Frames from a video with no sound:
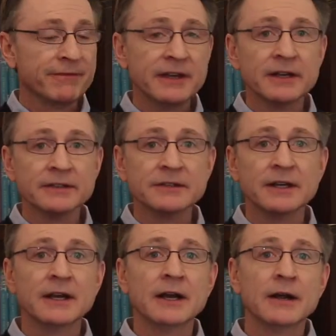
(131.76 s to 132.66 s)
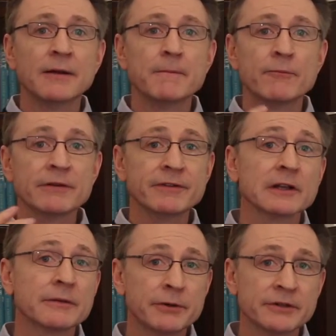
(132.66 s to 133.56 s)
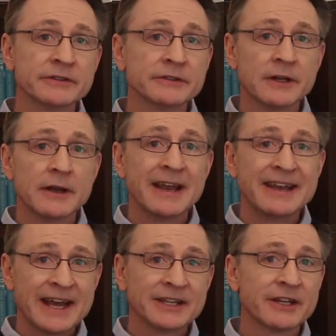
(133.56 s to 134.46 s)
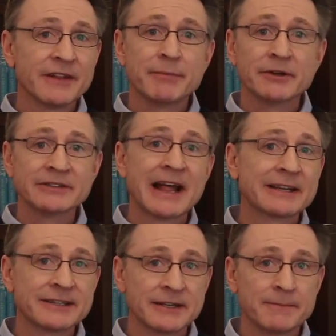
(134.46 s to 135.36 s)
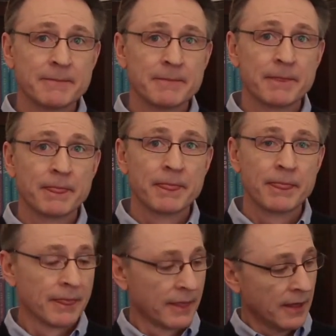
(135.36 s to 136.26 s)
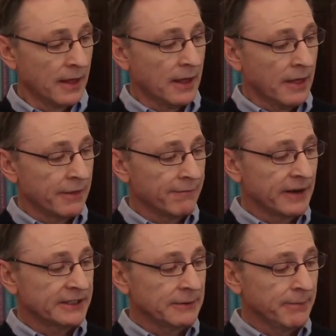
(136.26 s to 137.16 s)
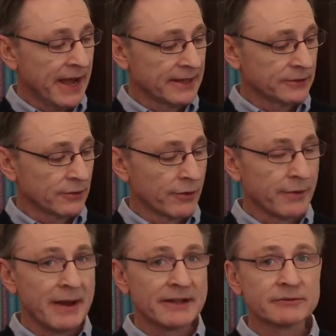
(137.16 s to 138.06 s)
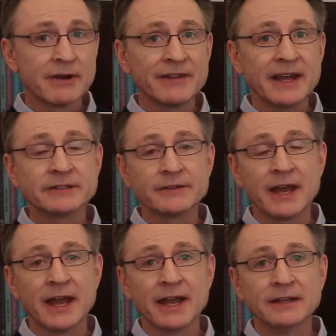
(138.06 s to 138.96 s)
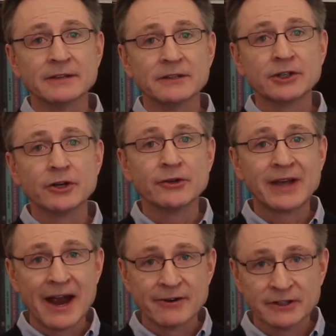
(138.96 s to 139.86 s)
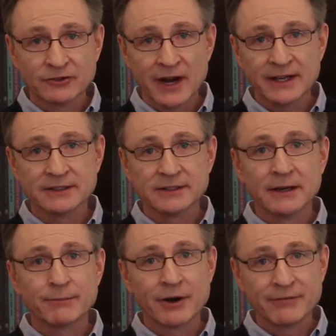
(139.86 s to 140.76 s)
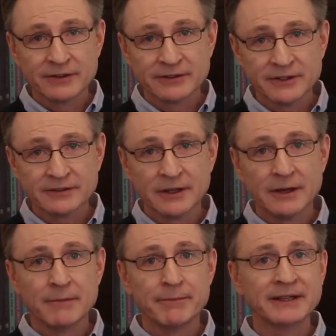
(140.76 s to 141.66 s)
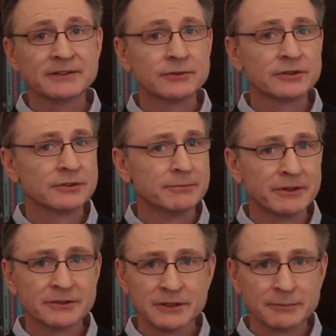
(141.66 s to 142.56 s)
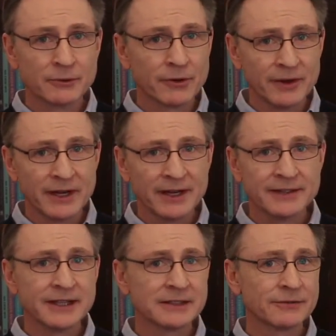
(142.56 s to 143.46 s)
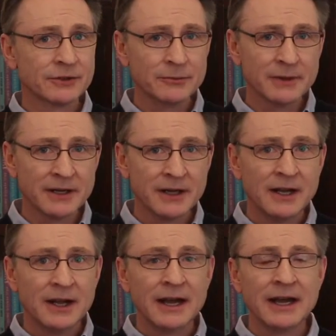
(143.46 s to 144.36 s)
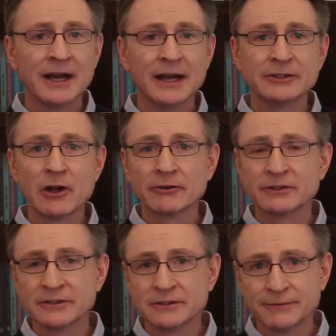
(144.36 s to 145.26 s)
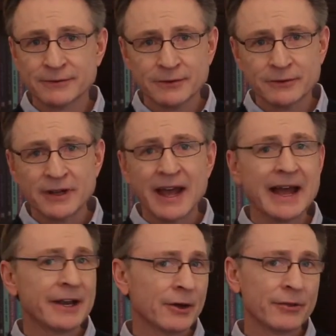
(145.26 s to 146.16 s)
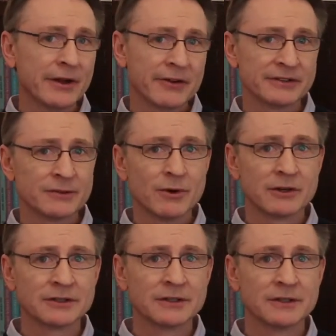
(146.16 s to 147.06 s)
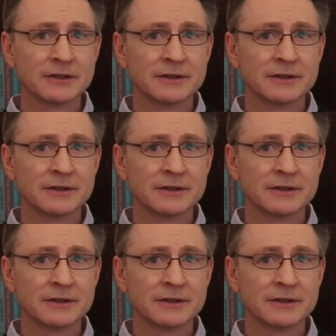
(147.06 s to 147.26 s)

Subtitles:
fingers reveal the person's nature, their personality. The fleshy pads or the mounts around the edge of the hand show you character traits, preferences, best, most suitable career, sense of humour, intolerances to food, and health areas to watch.